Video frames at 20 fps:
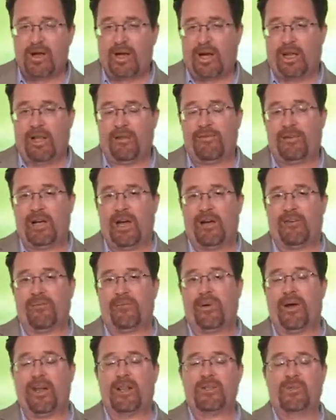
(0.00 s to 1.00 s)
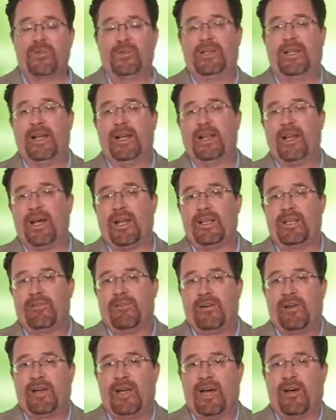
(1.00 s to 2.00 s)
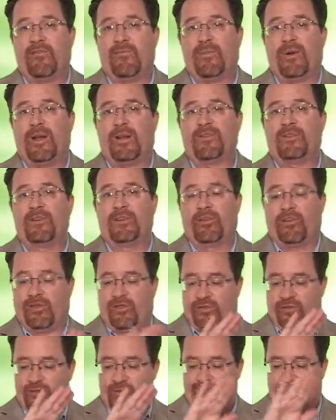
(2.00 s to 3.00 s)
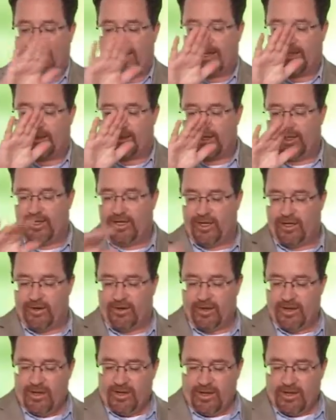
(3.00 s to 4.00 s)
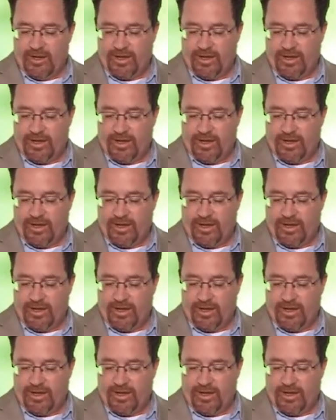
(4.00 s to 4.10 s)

I love golf products. We get a lot of different golf products here throughout the year.